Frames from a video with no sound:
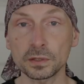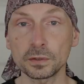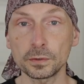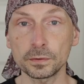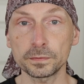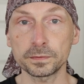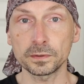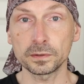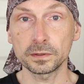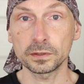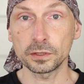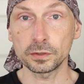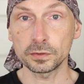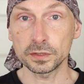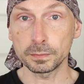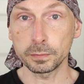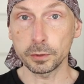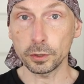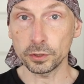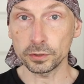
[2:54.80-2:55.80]
of
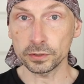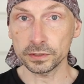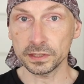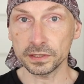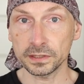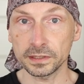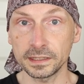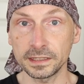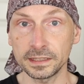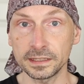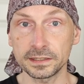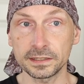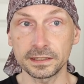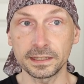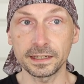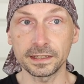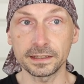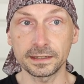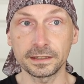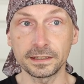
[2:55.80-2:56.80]
those blogs is
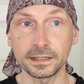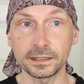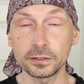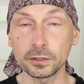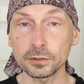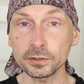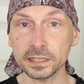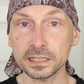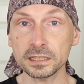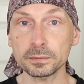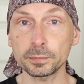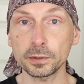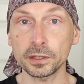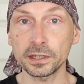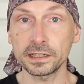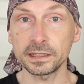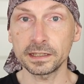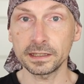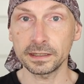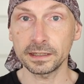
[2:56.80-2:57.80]
that they don't
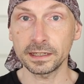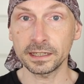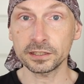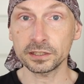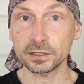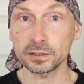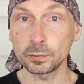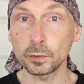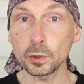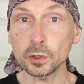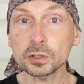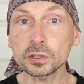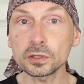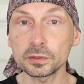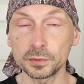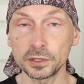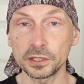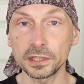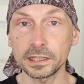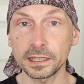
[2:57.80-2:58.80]
explain actually what
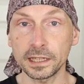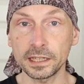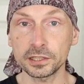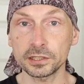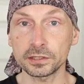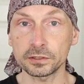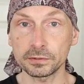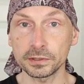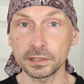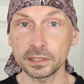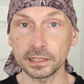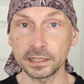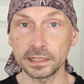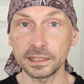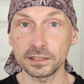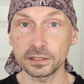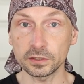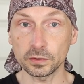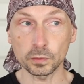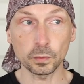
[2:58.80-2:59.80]
communication
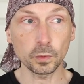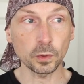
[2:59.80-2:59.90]
really is or